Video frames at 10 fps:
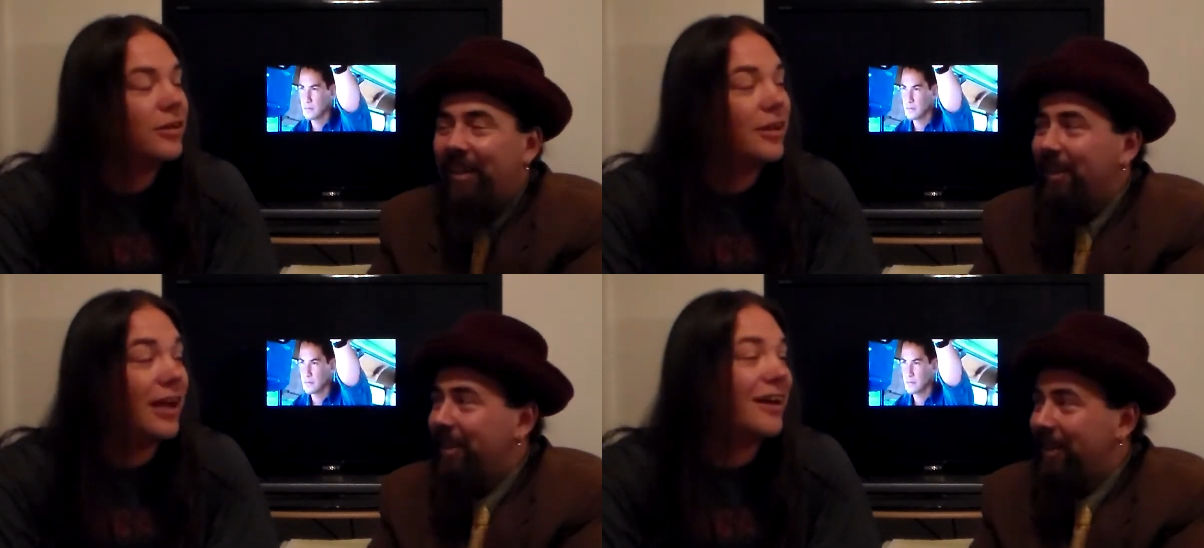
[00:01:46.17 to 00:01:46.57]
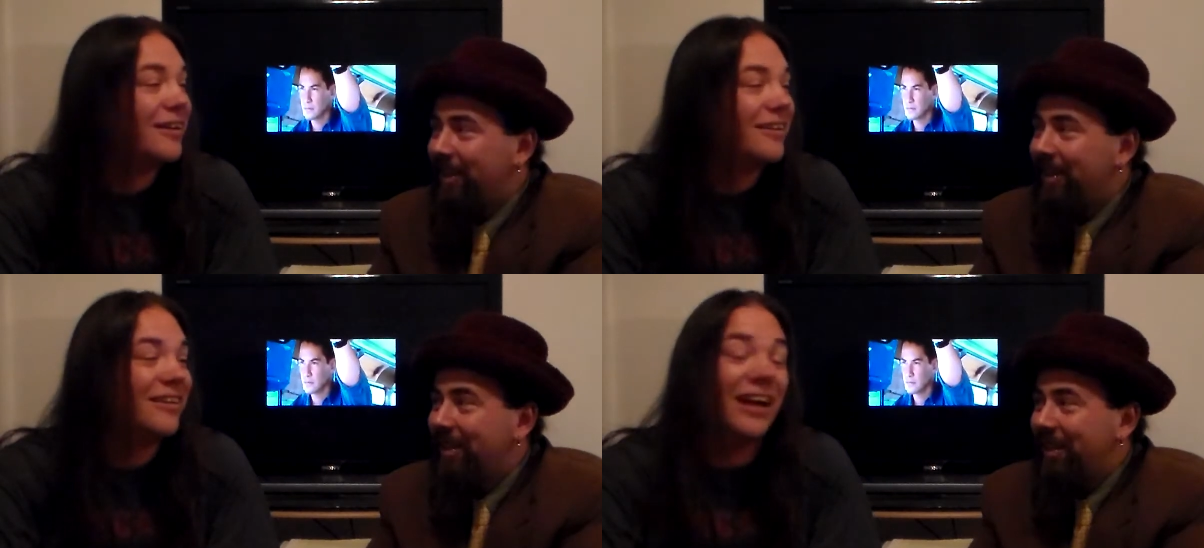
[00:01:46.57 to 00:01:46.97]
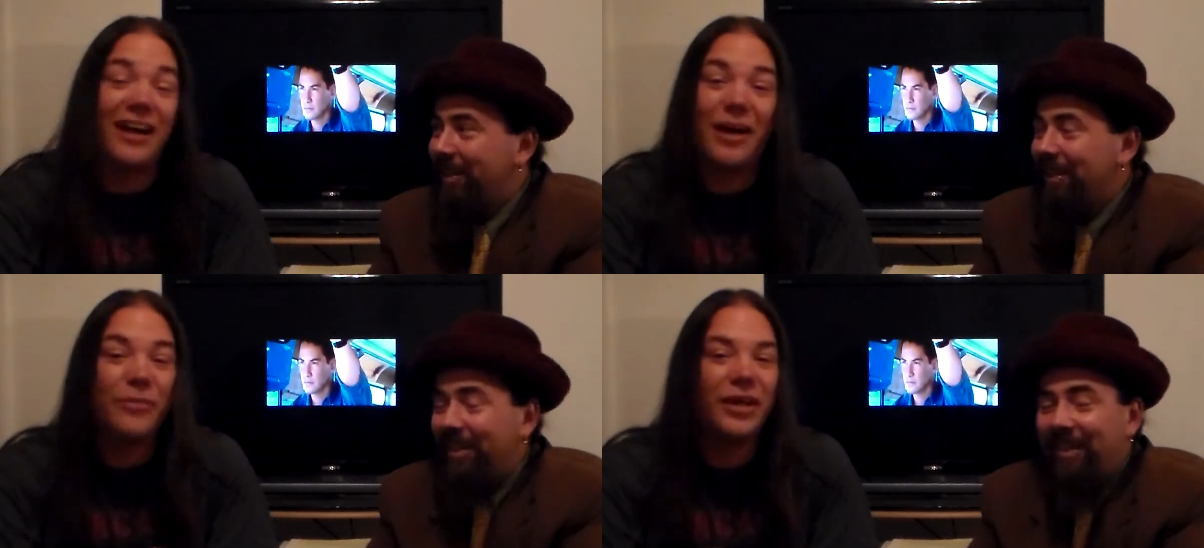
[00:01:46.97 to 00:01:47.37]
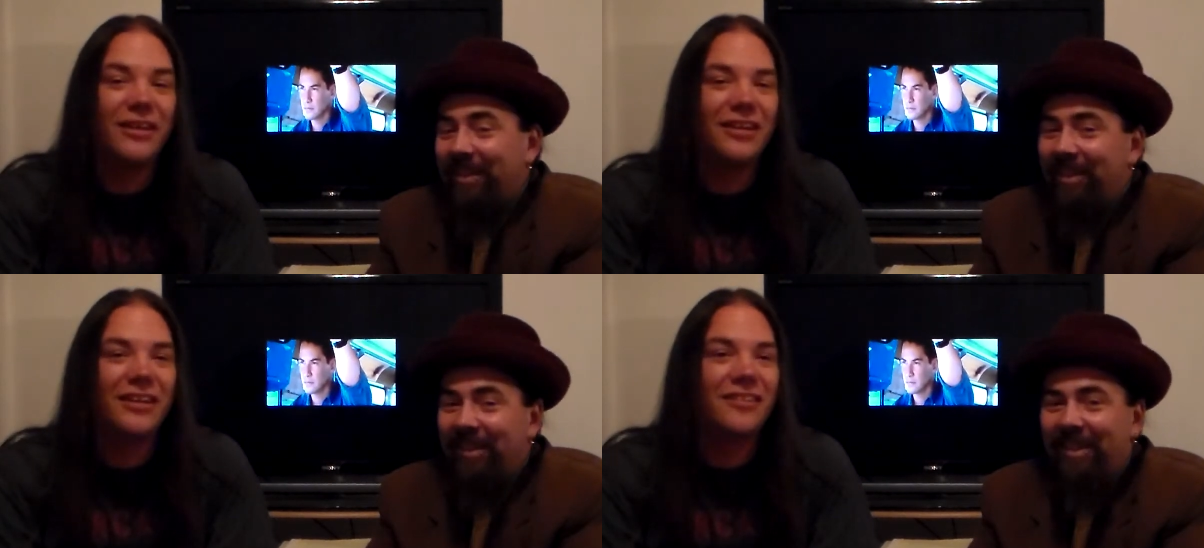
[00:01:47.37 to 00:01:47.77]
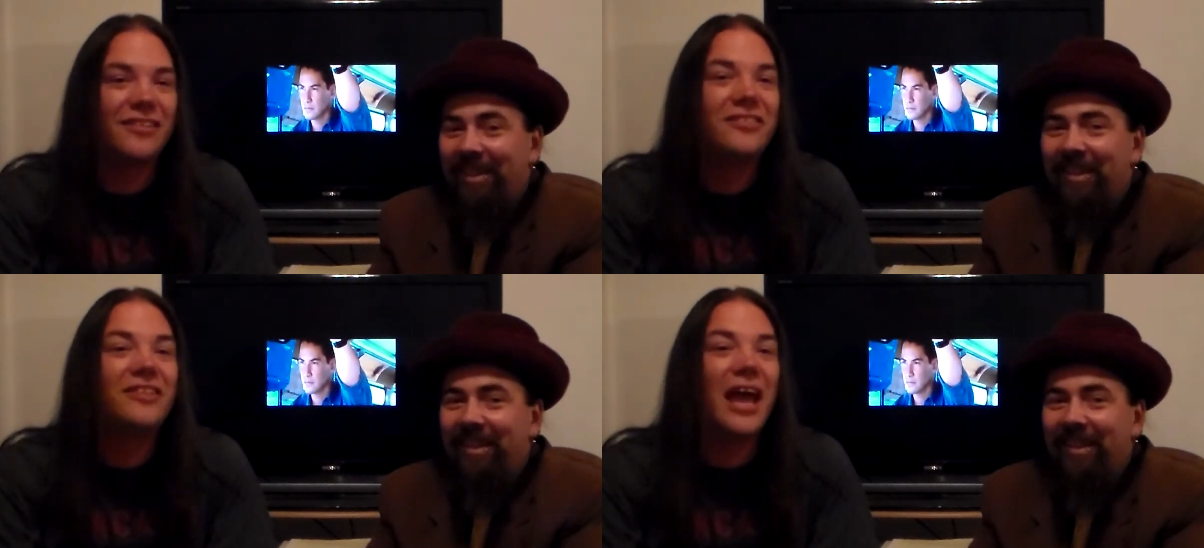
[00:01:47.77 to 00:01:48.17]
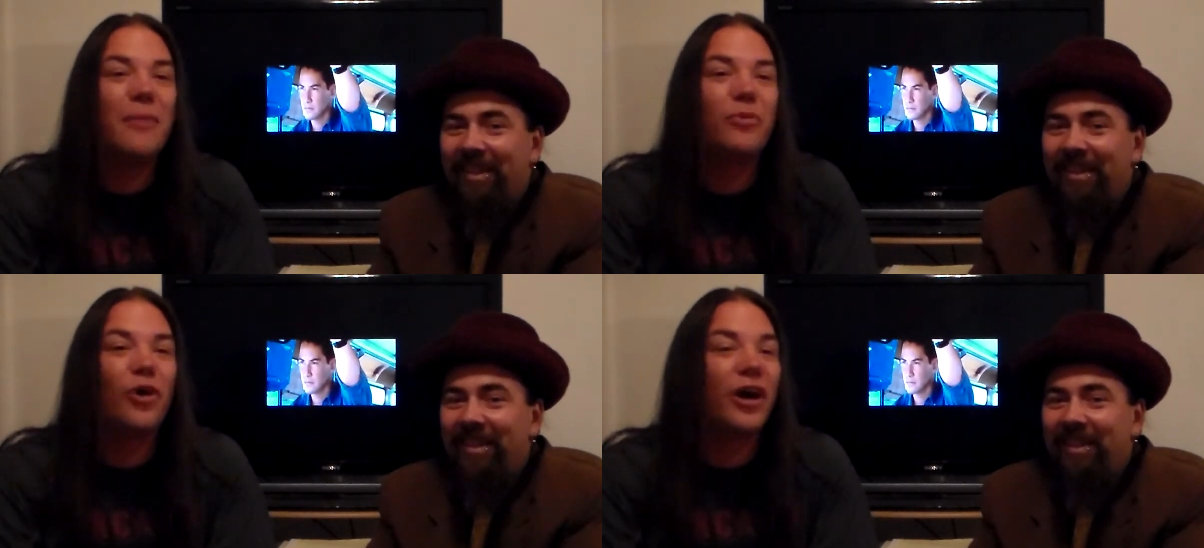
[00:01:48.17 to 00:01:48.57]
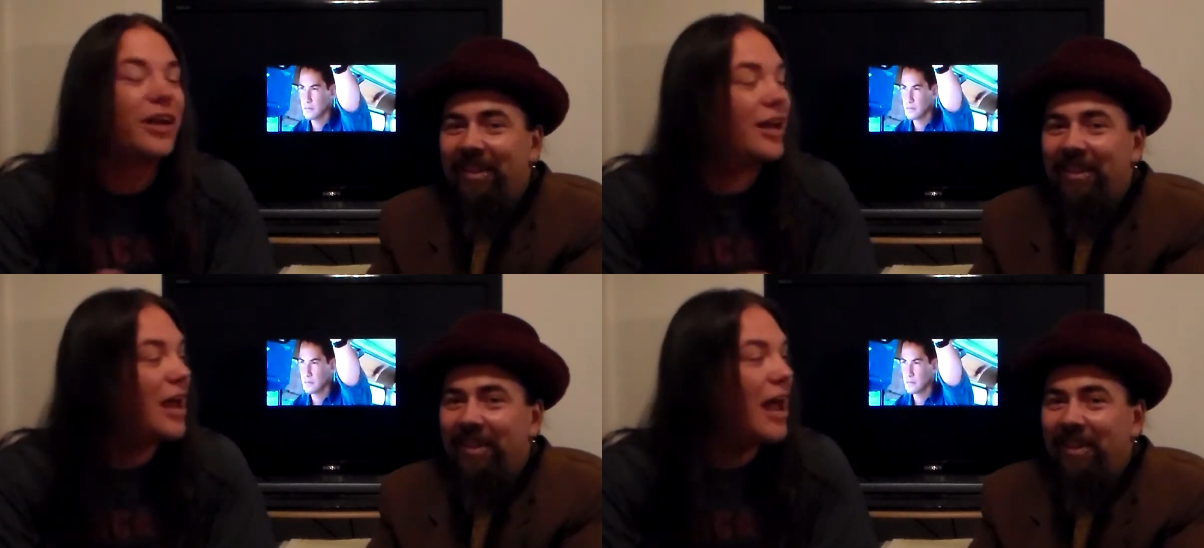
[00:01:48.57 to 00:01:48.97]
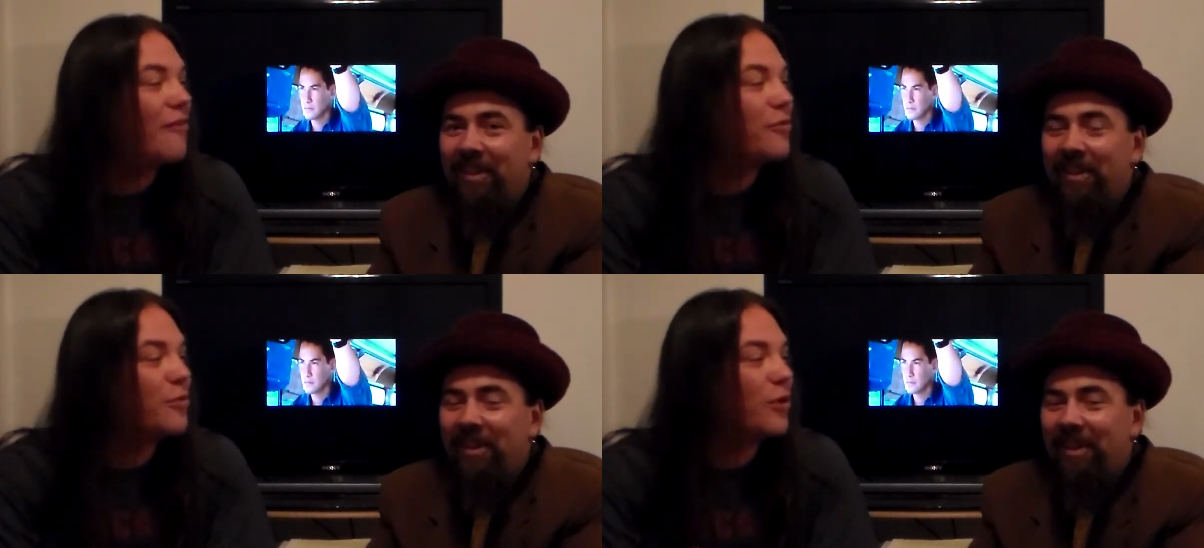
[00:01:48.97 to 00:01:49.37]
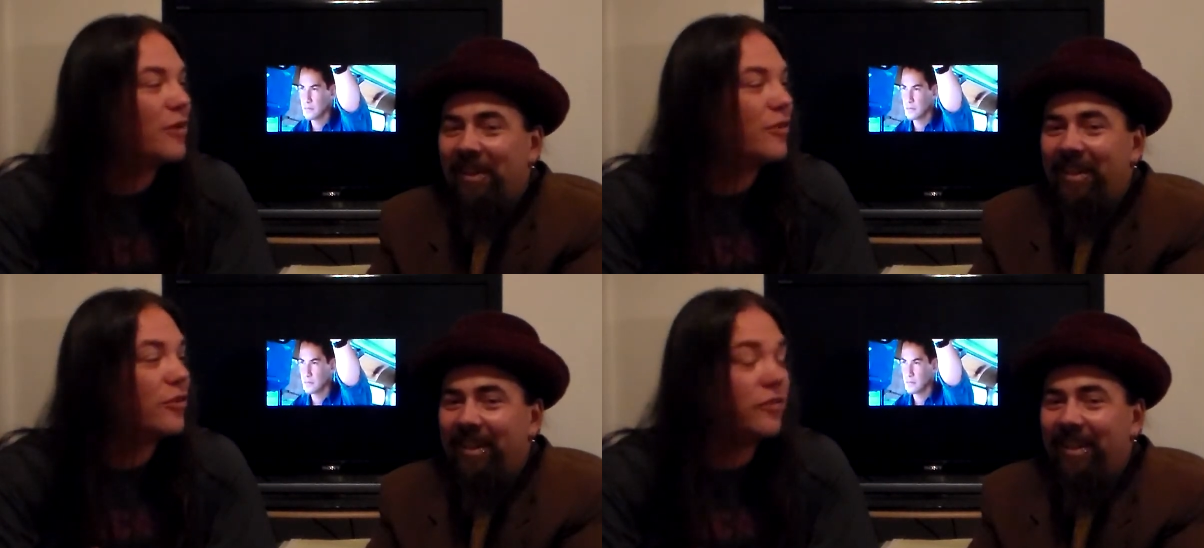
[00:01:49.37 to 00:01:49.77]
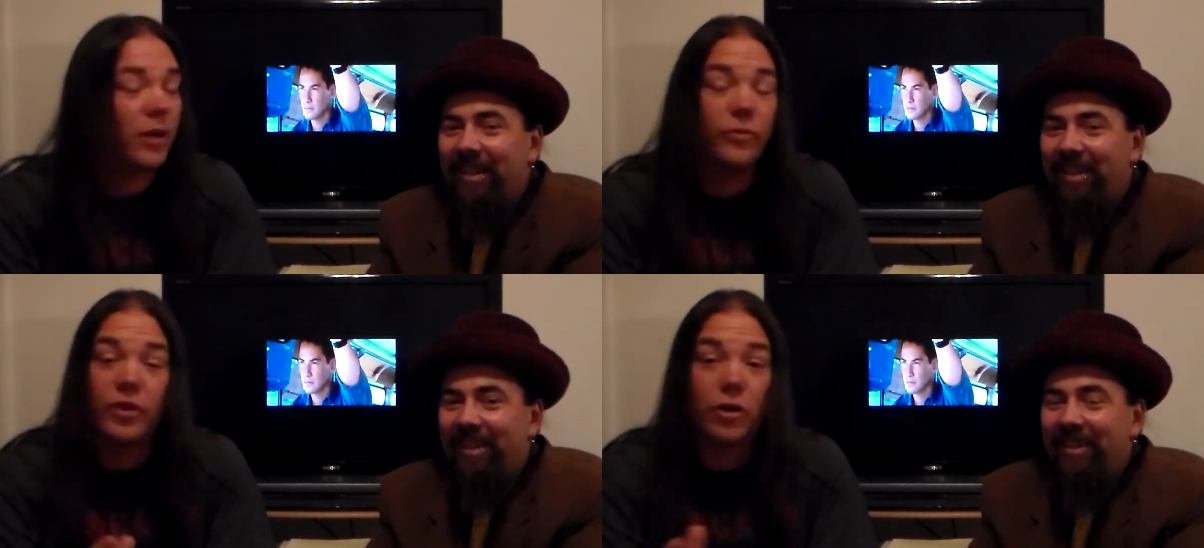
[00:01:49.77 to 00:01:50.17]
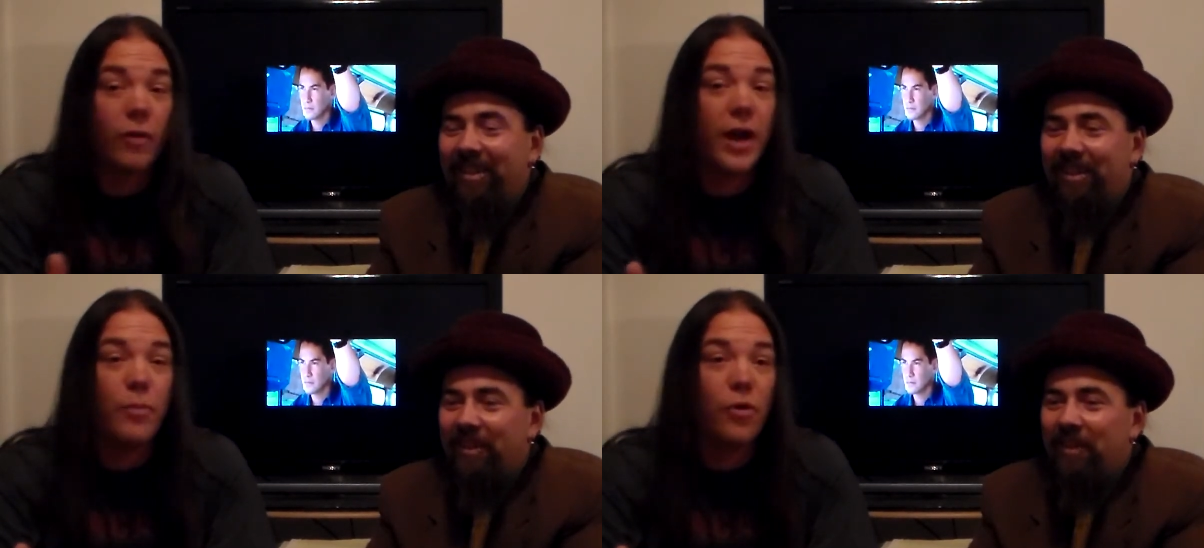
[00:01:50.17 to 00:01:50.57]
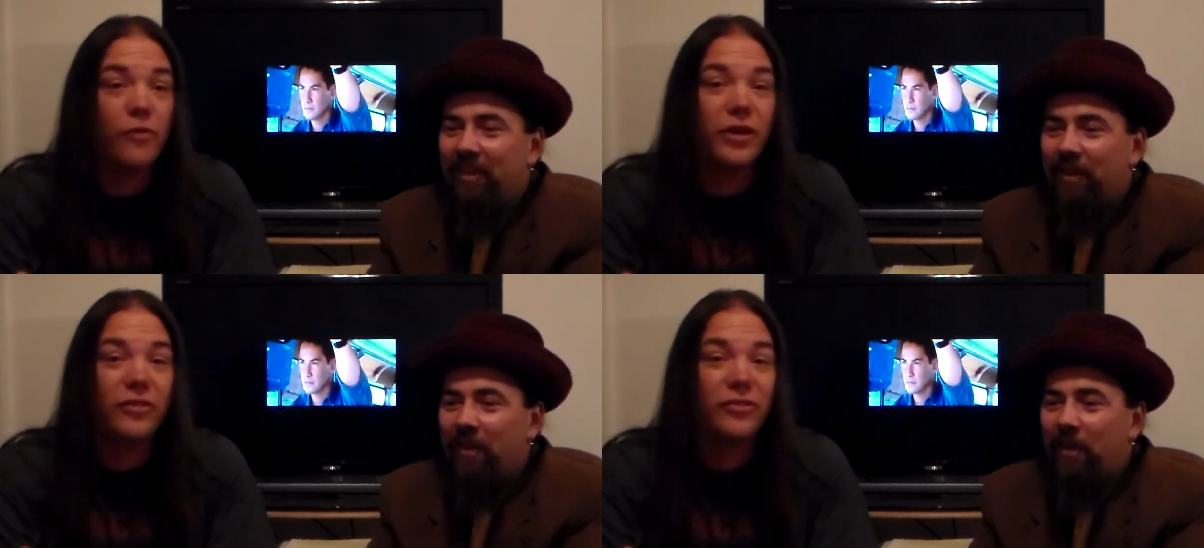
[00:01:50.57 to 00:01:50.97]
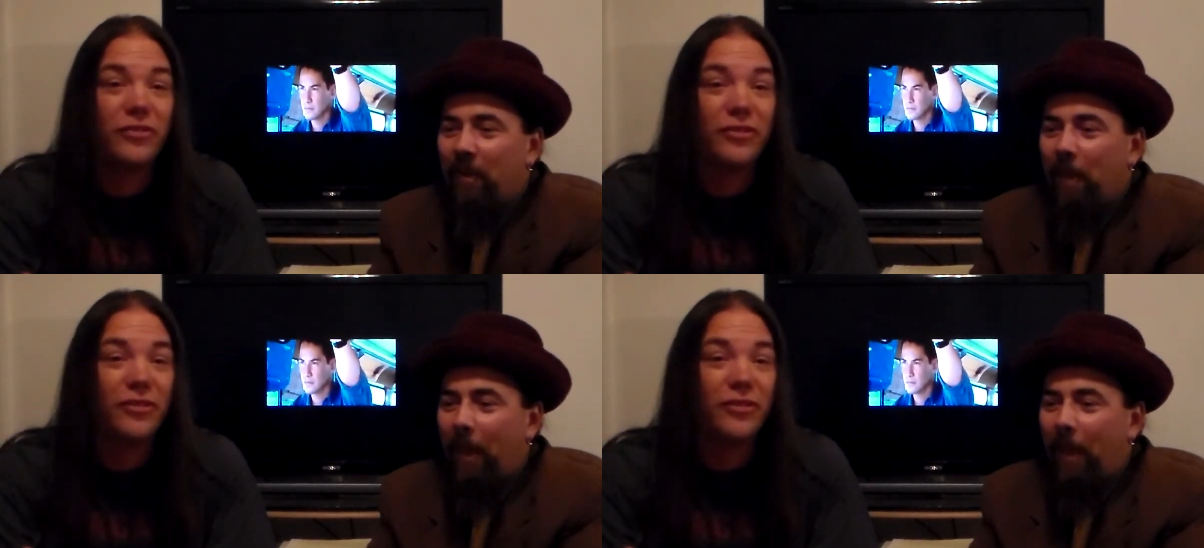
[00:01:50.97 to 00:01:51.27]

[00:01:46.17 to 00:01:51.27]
Speaker 1: Yeah. Yeah, I mean, the same look in every one of those films. They're great movies.